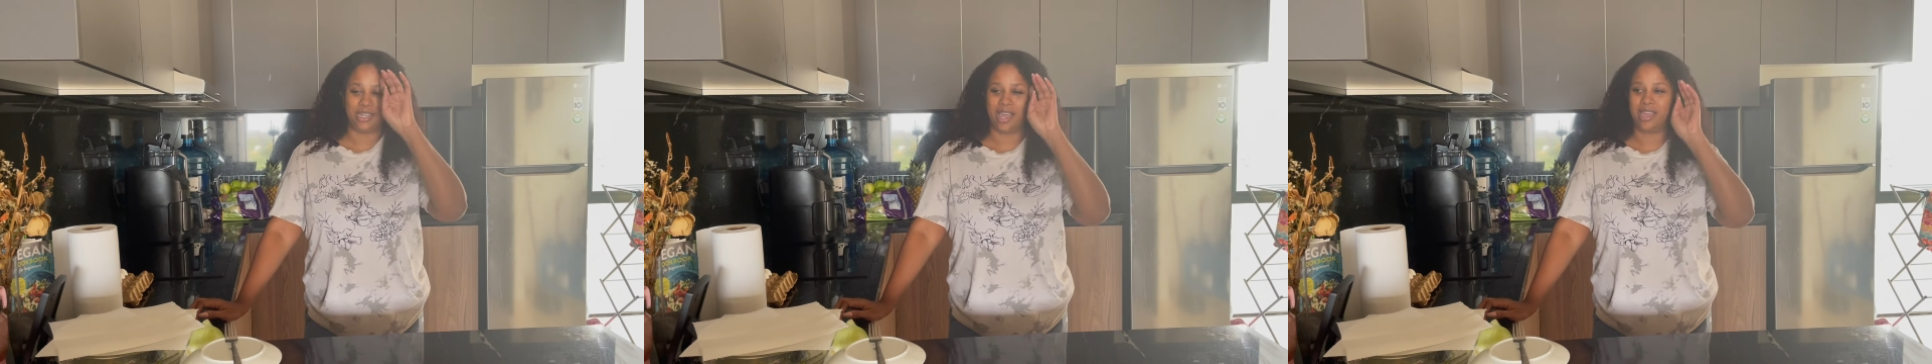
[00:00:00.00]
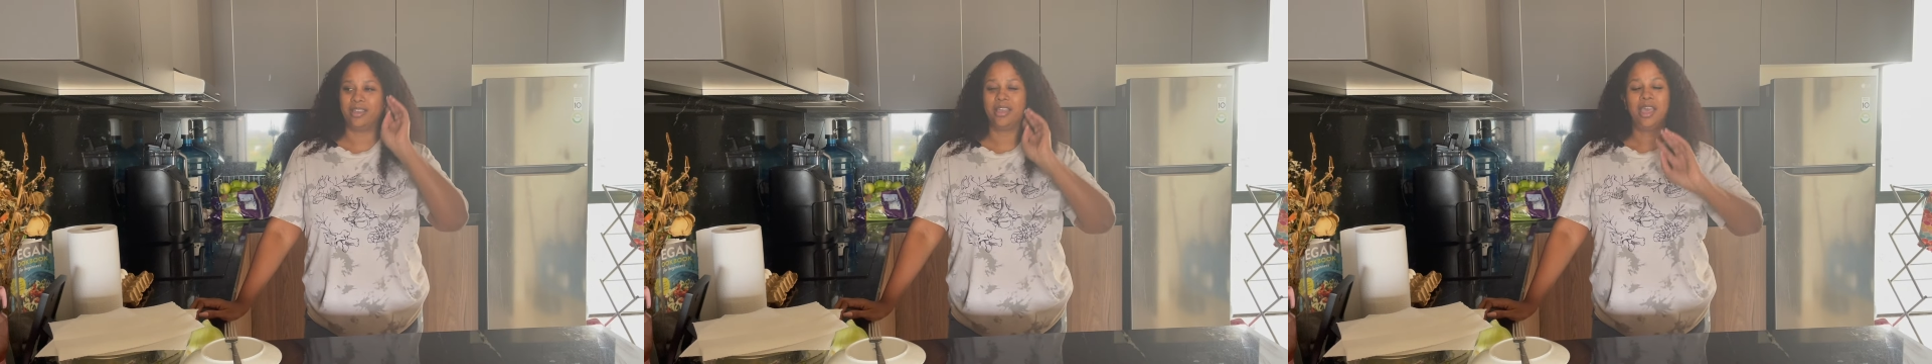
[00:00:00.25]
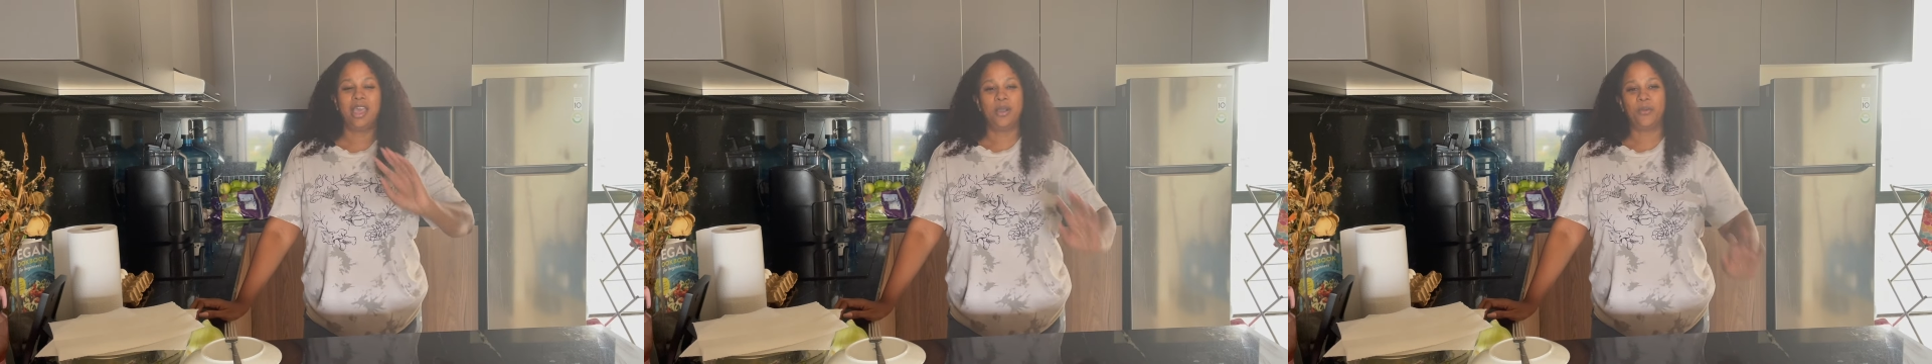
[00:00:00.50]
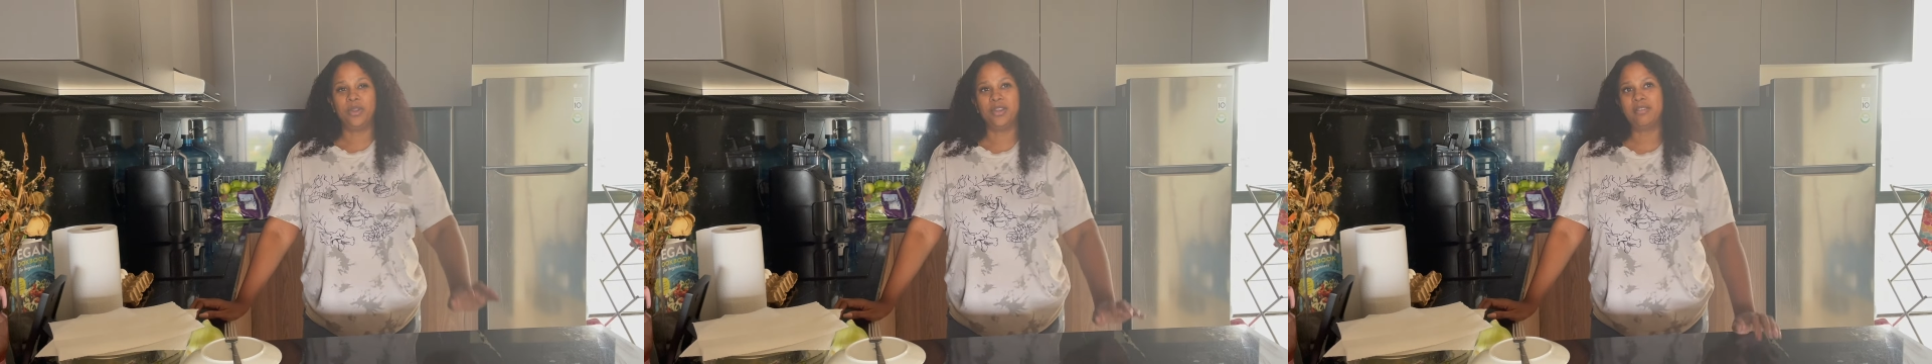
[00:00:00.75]
Like,
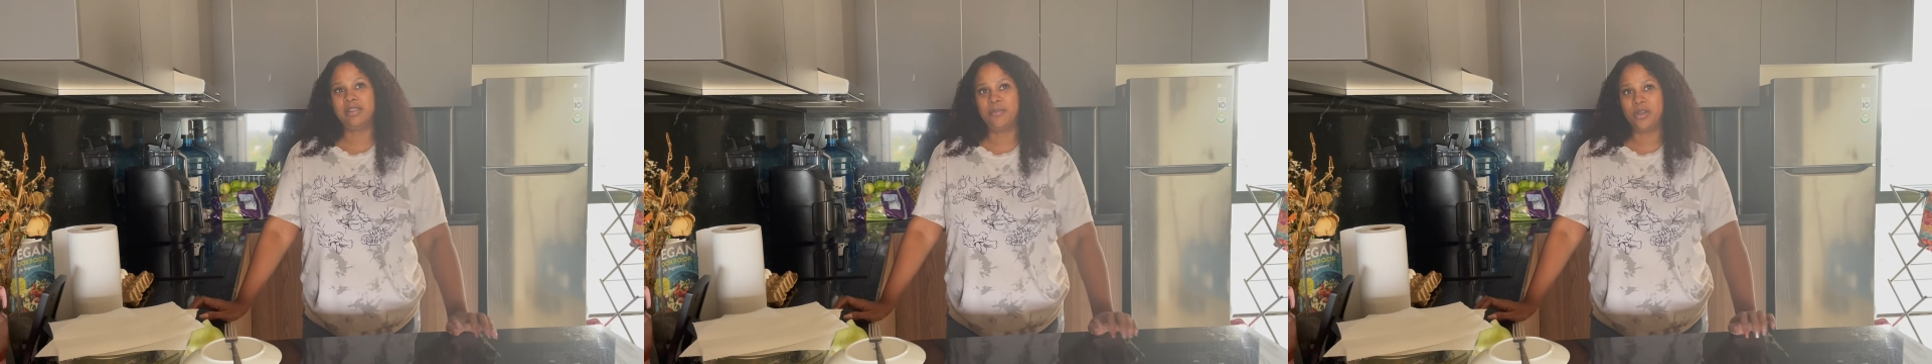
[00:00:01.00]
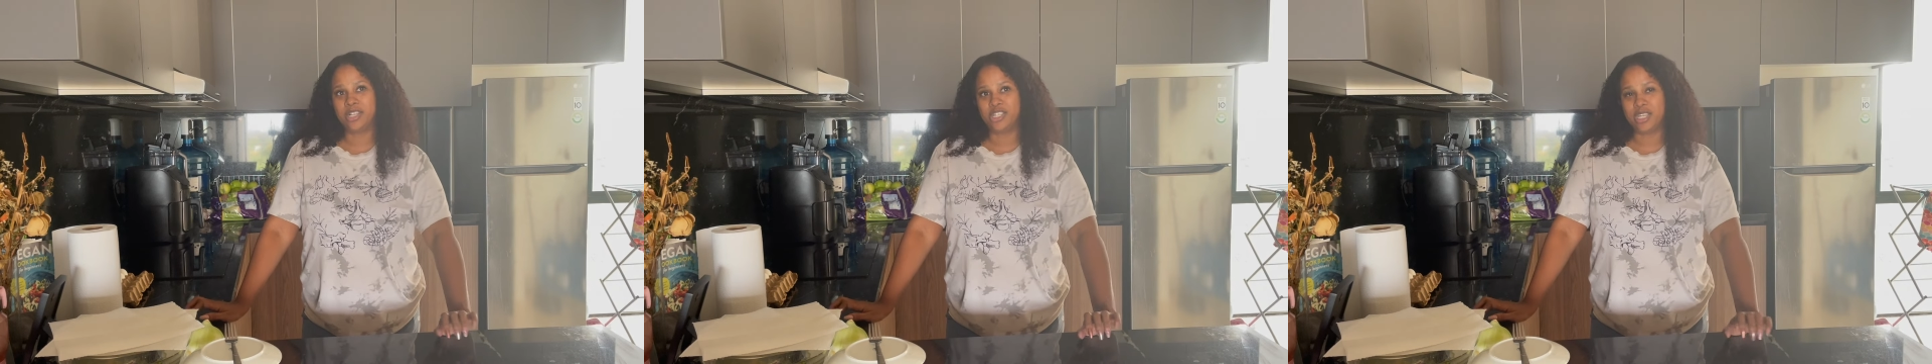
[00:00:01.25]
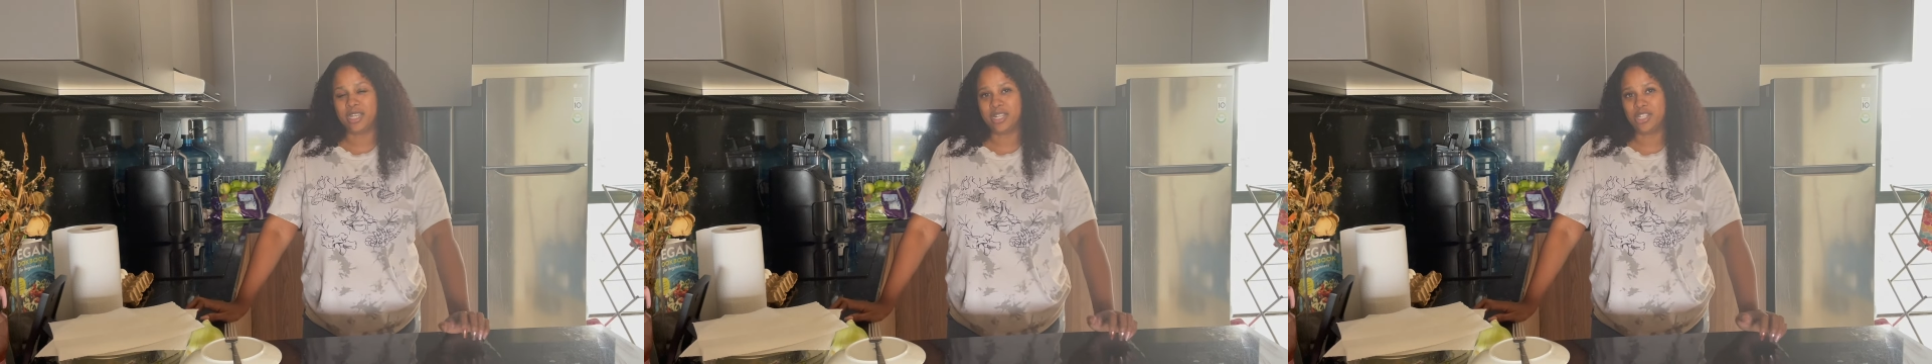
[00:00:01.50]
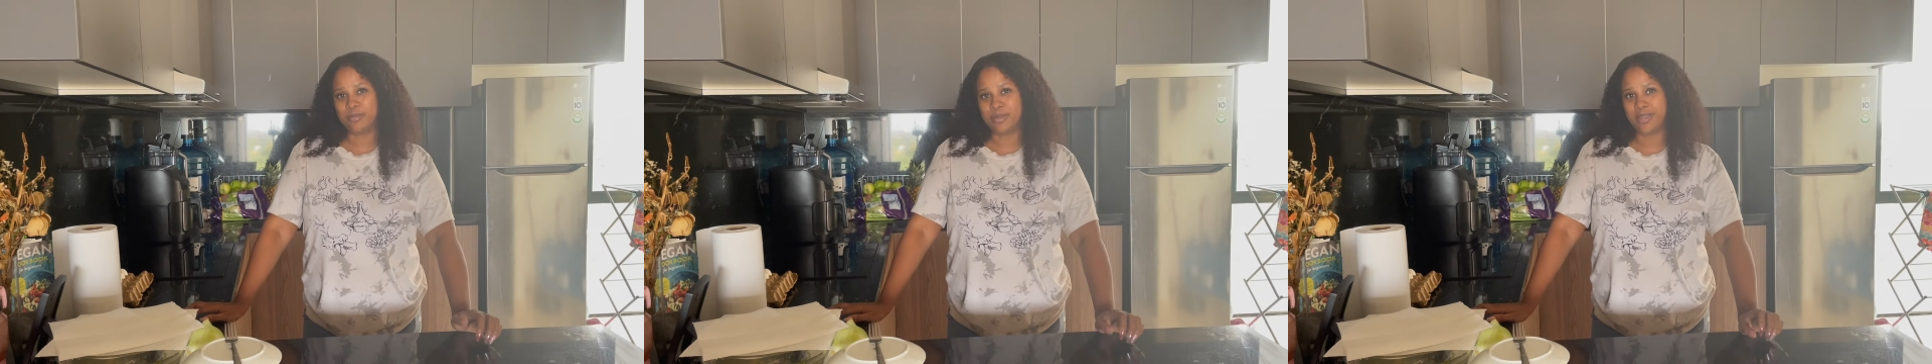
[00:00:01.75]
we don't really boil chicken
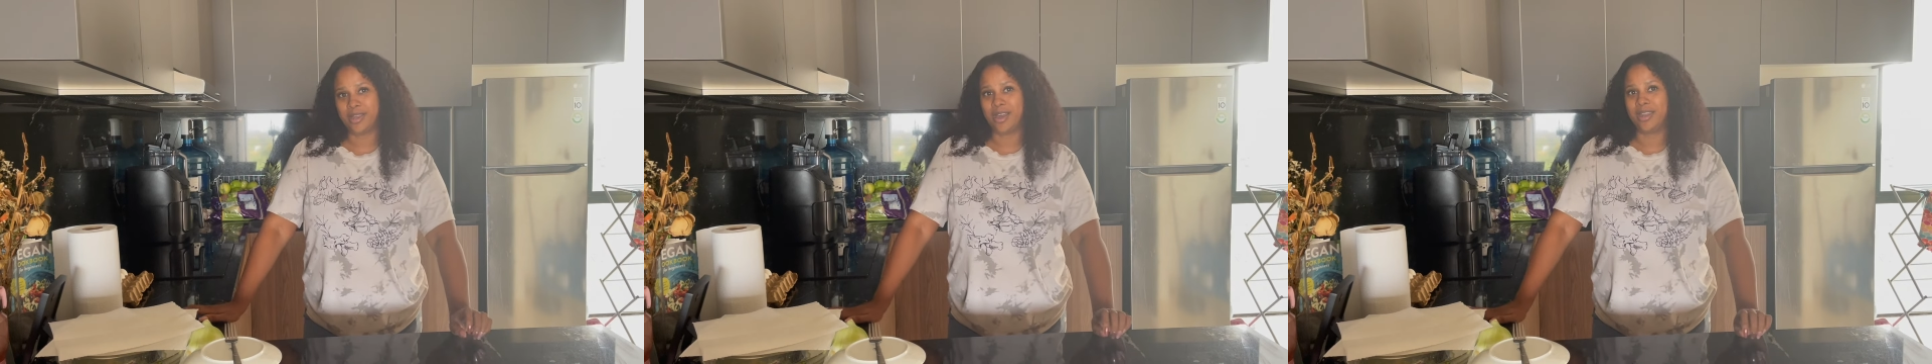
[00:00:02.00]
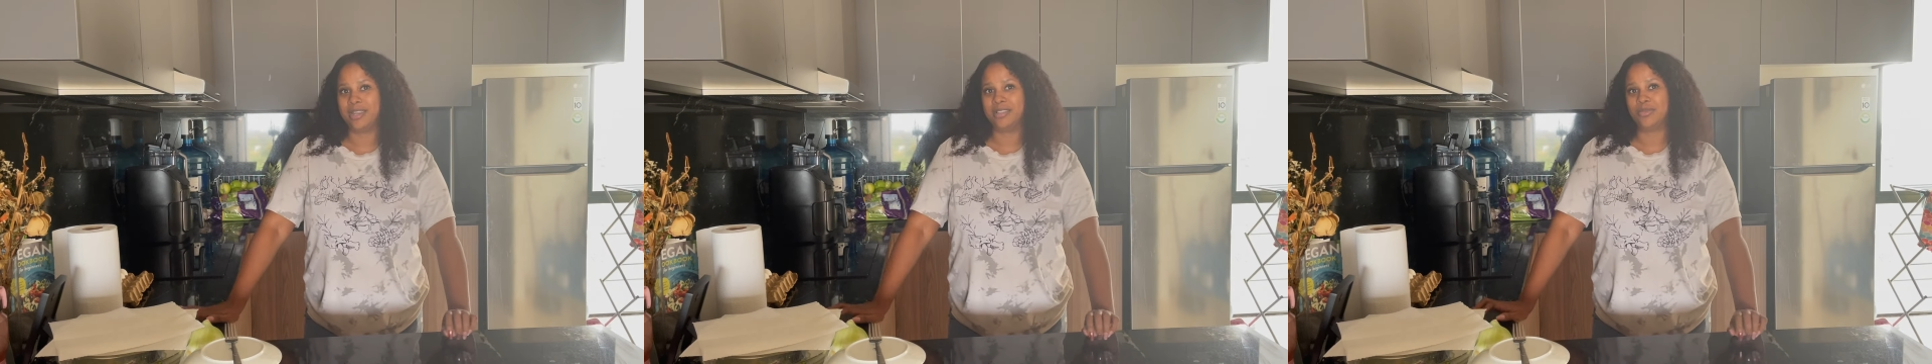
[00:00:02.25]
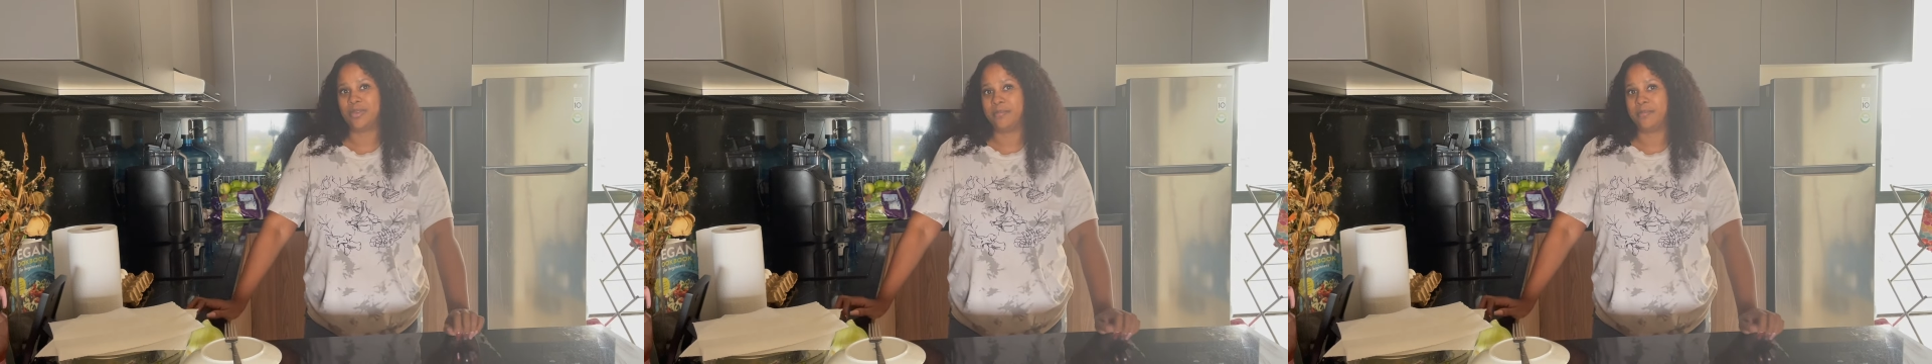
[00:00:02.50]
at Jamaica unless we